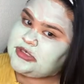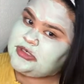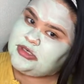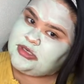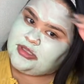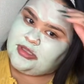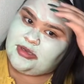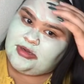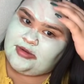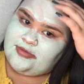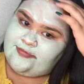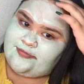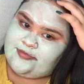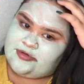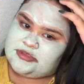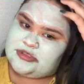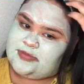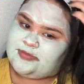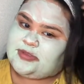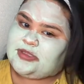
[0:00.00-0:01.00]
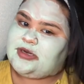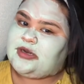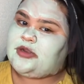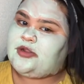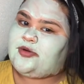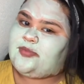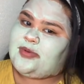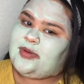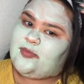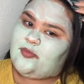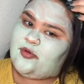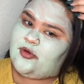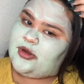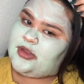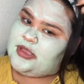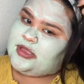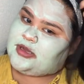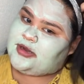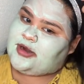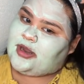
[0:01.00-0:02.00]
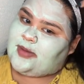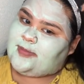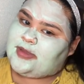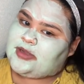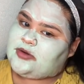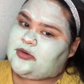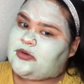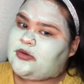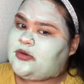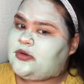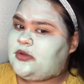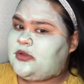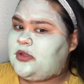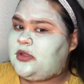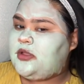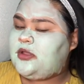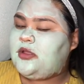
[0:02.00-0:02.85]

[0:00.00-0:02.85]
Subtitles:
are looking for something a little bit more economical,